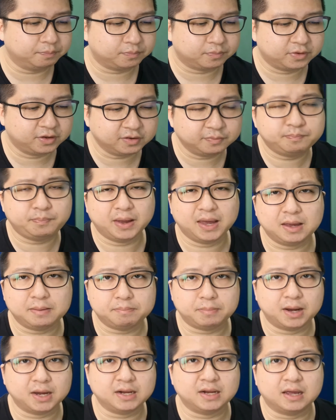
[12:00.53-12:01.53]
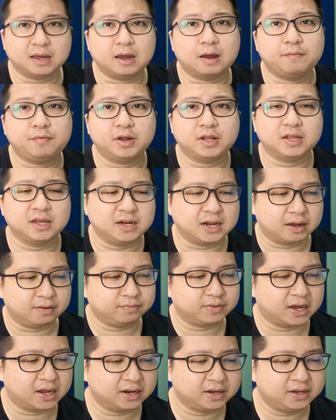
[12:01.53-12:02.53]
Just bear in mind that everything that
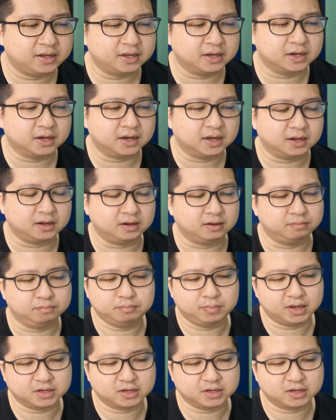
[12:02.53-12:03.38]
I've done here and